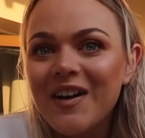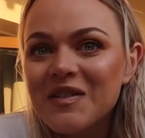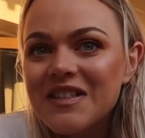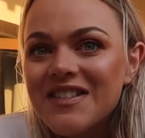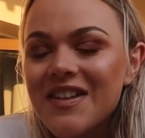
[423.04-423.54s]

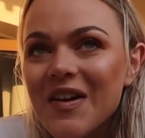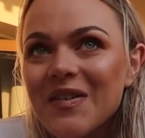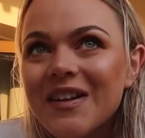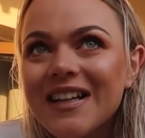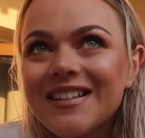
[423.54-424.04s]
I was so
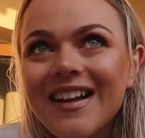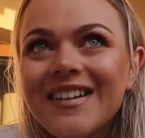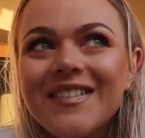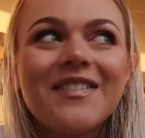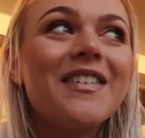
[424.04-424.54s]
pleased.
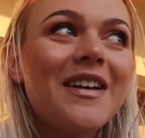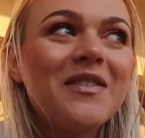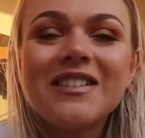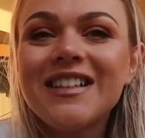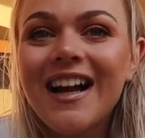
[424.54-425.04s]
Like, it
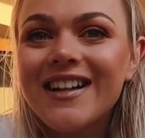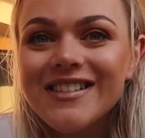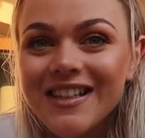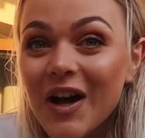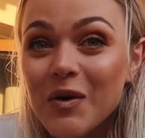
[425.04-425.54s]
wasn't
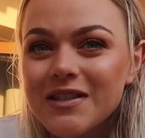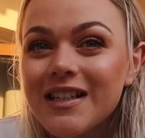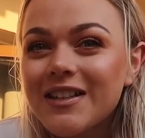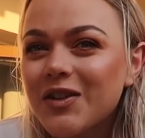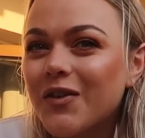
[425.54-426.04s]
actually, I
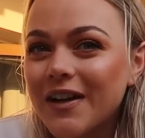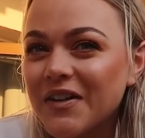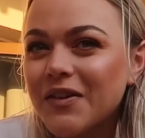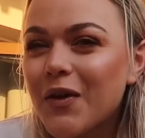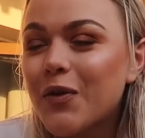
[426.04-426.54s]
wasn't as
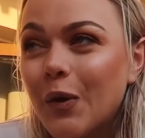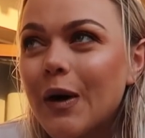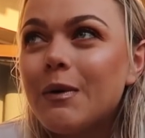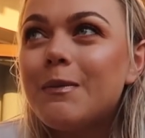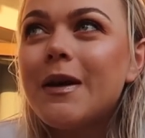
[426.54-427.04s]
horrendous as I thought
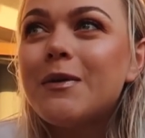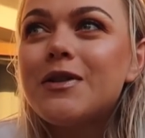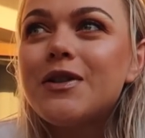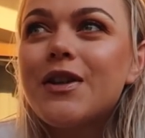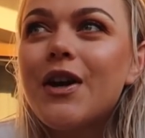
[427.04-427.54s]
I would be,
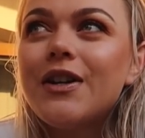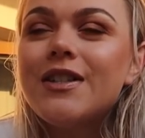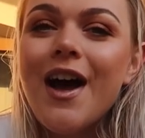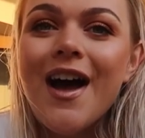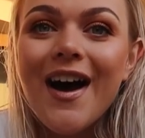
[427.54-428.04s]
which was good.
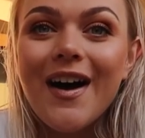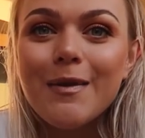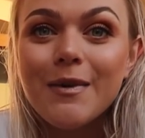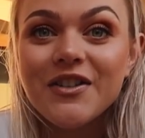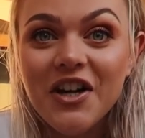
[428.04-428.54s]

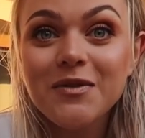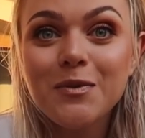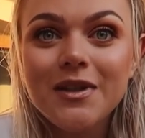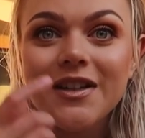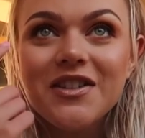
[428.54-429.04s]
And Jasper
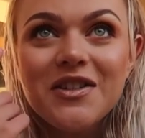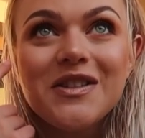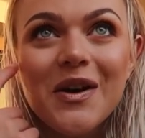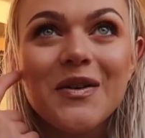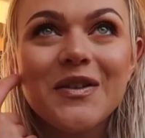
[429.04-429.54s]
was actually
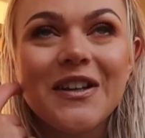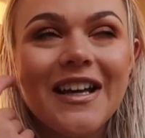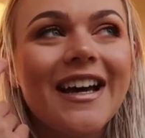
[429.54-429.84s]
so good